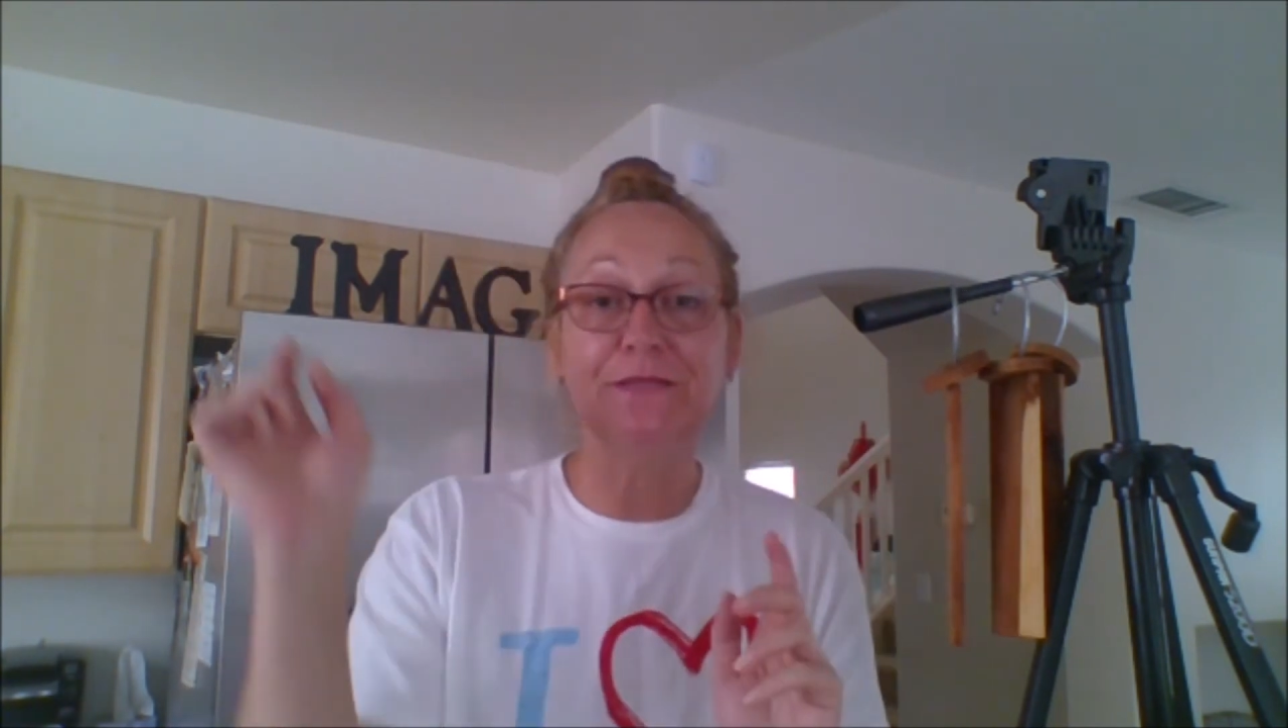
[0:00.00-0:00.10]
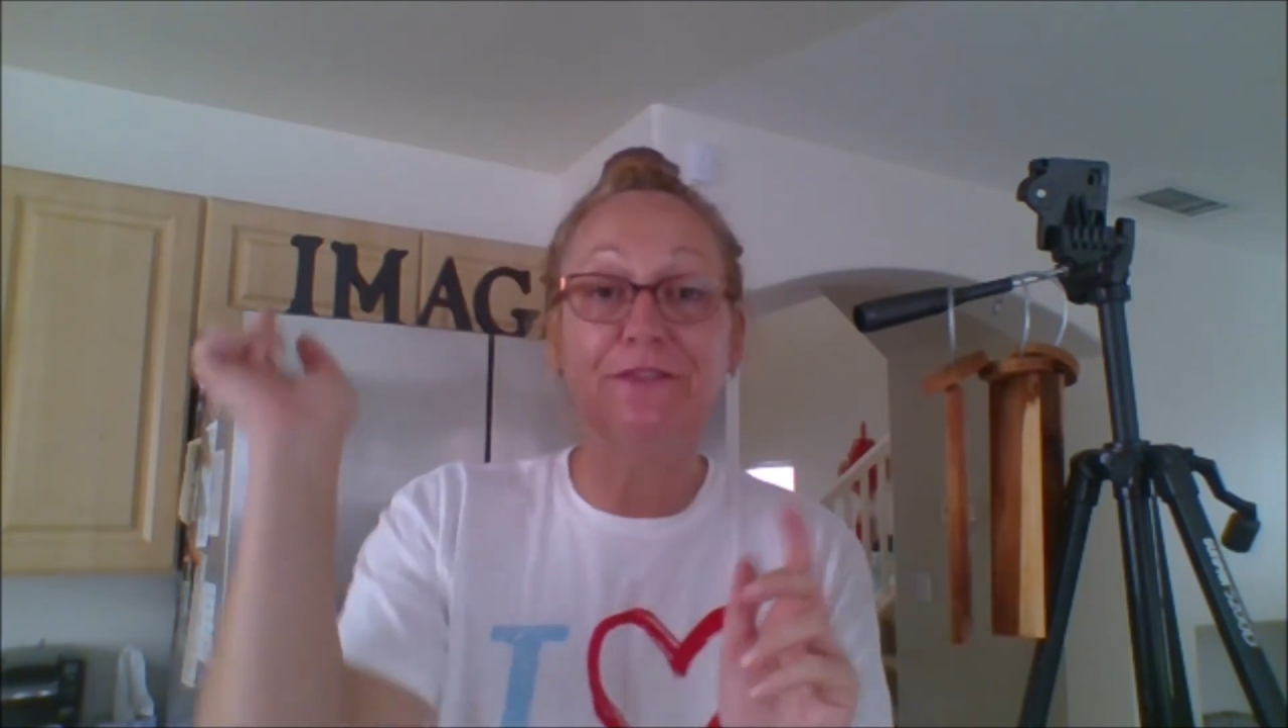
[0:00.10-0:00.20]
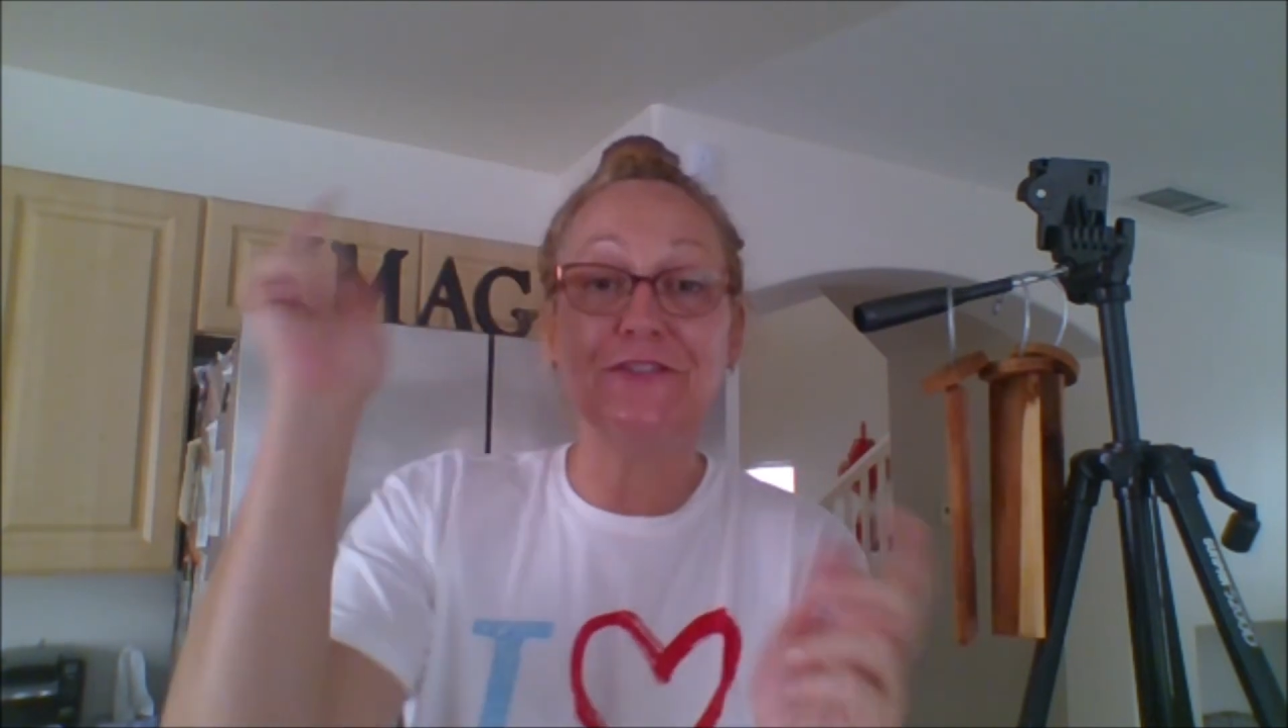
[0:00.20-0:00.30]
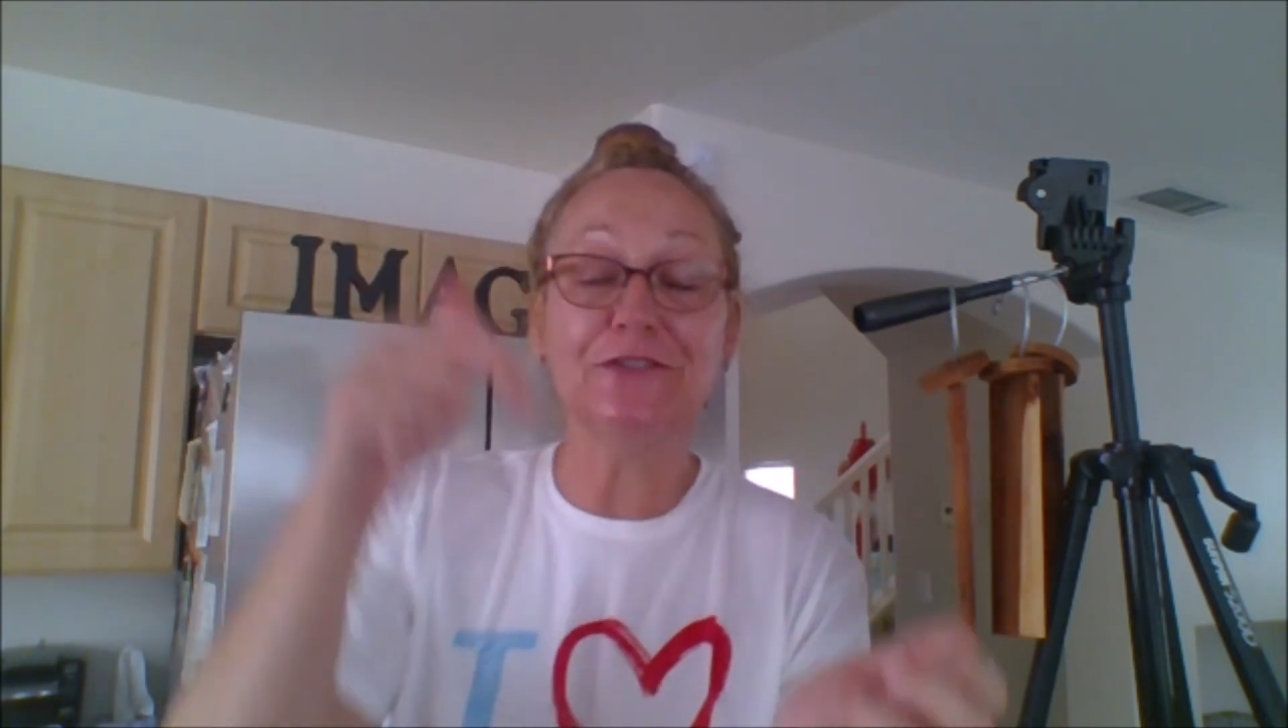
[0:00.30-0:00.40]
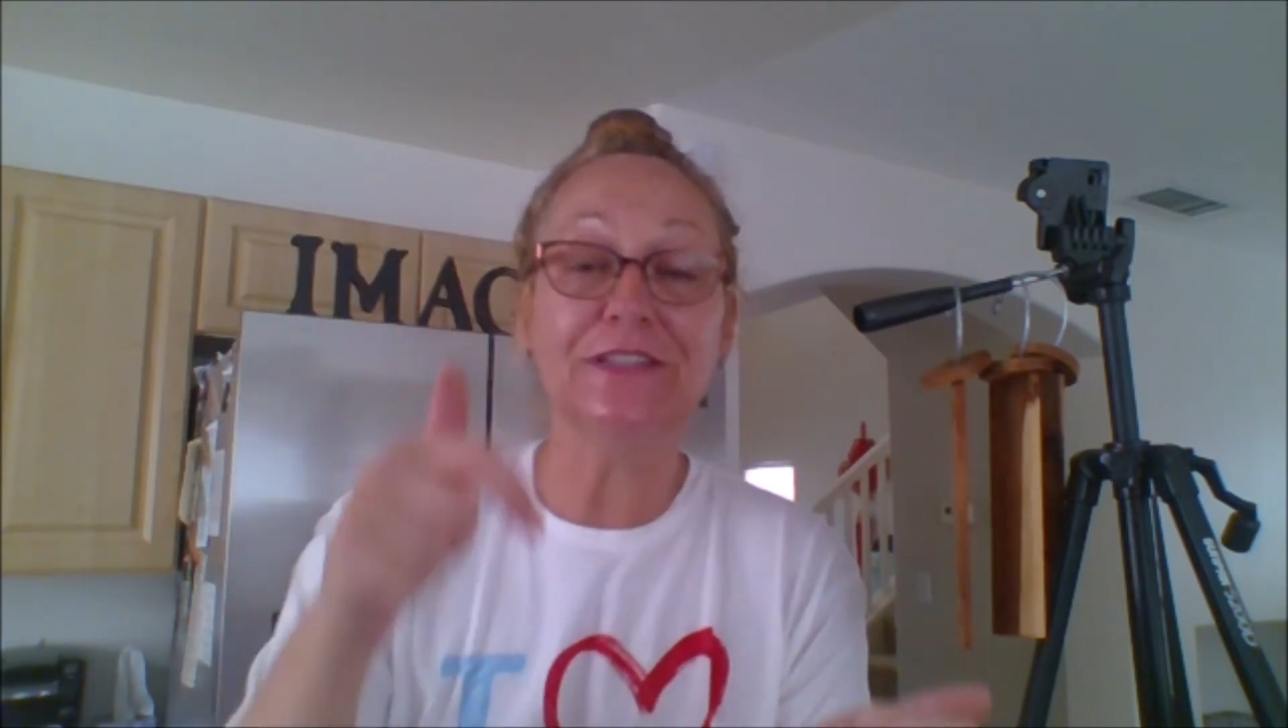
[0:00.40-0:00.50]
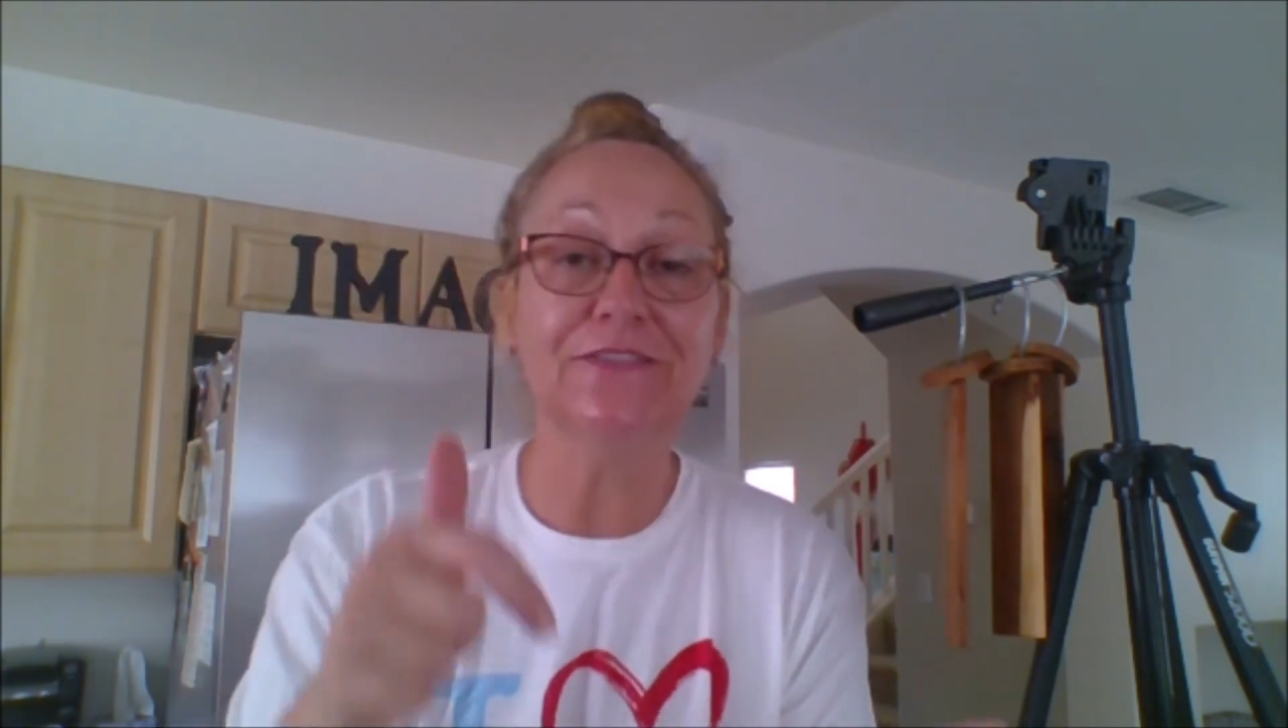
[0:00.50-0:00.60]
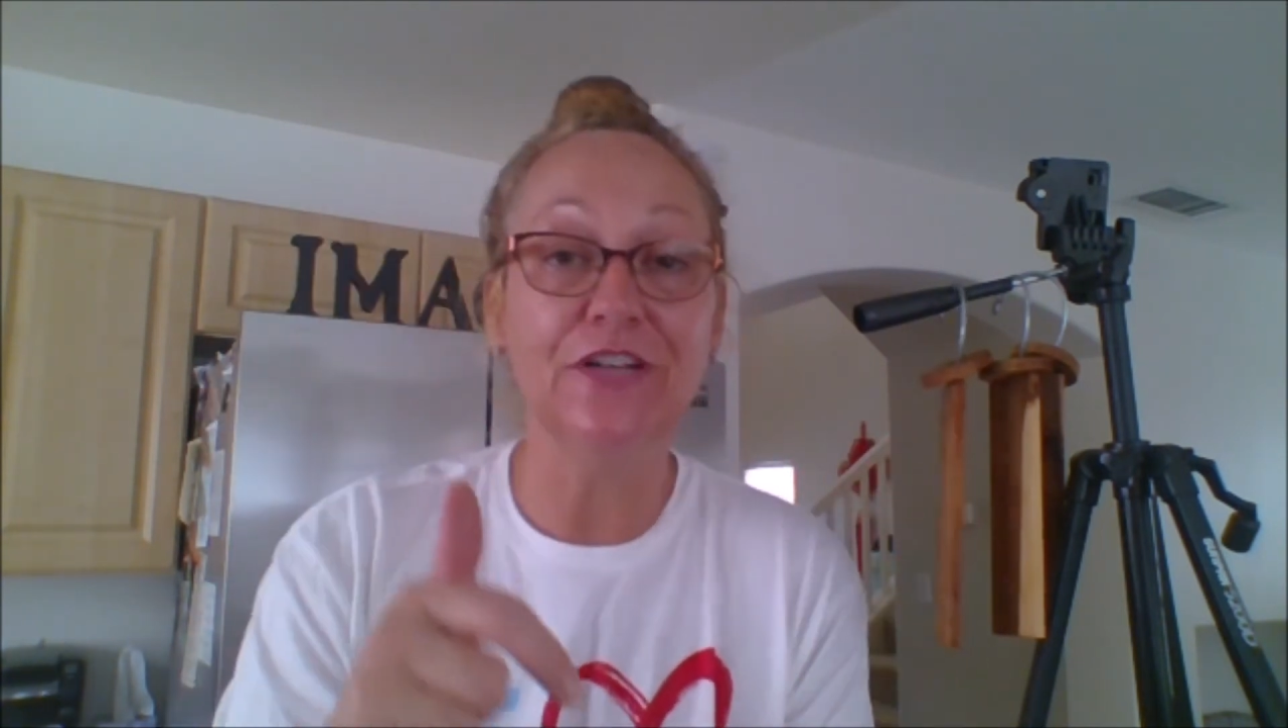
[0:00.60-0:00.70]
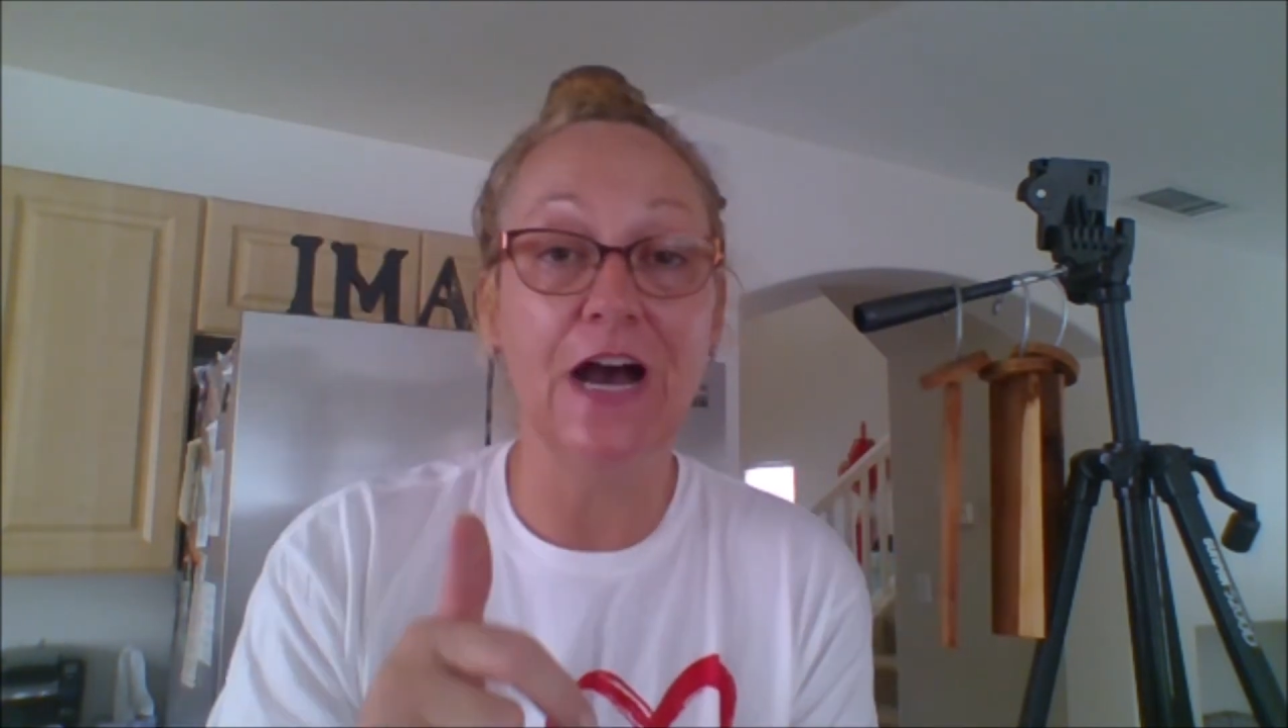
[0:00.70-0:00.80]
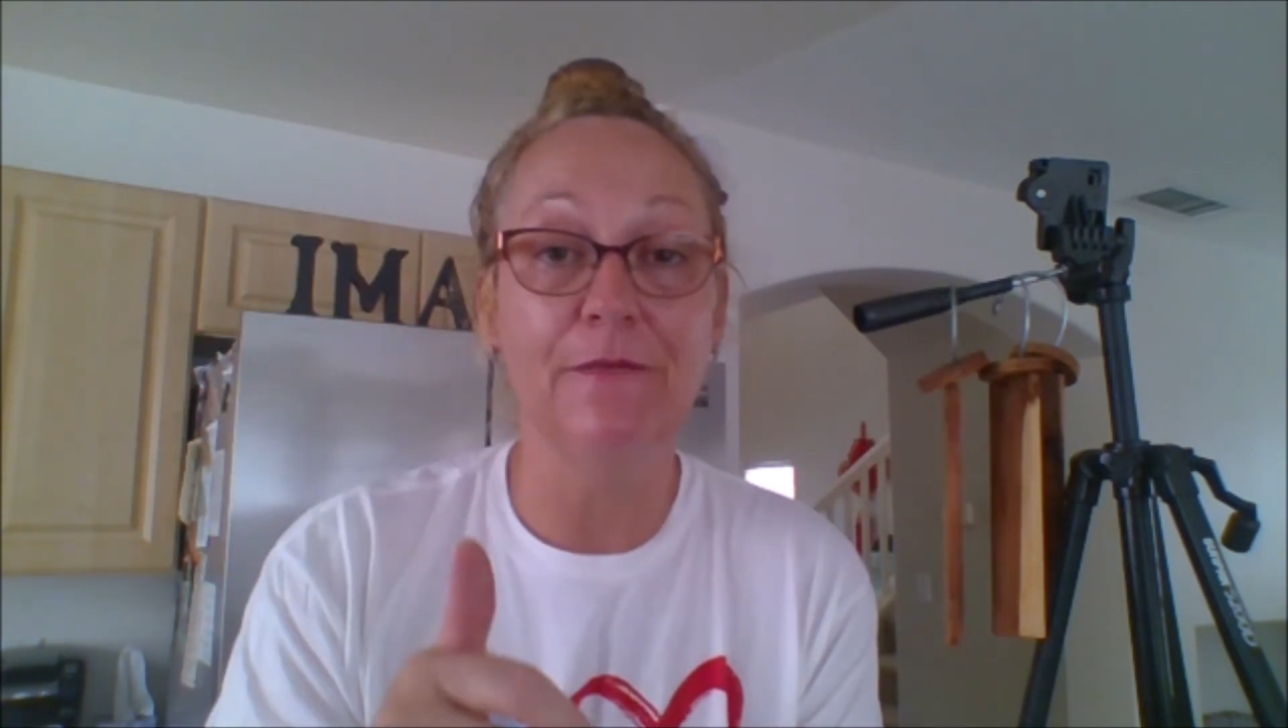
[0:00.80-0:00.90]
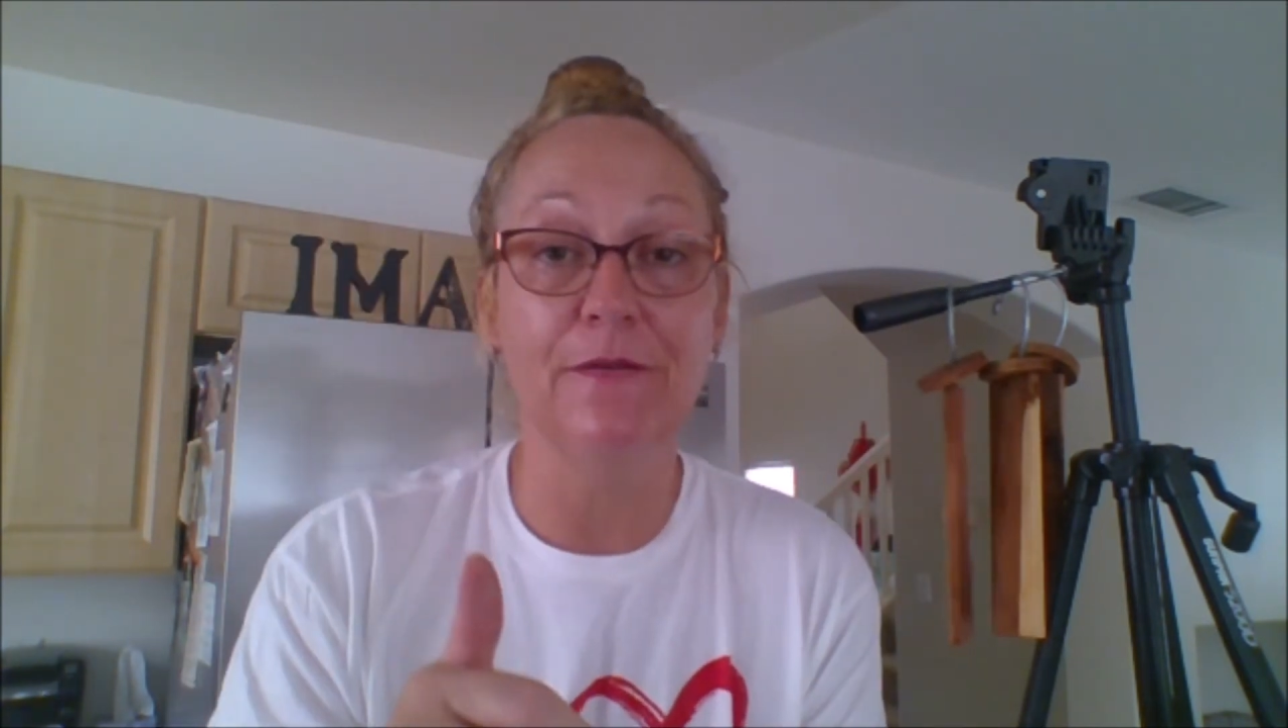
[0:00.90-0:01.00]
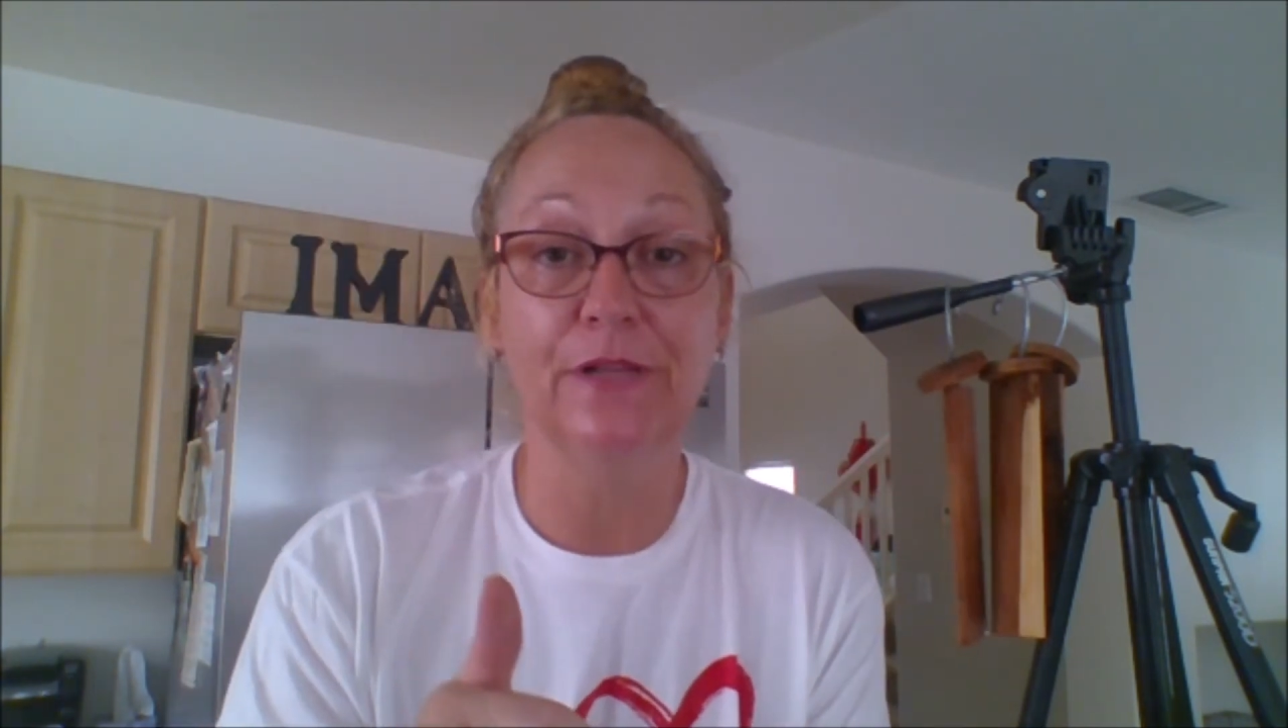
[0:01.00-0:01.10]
be sure to leave a comment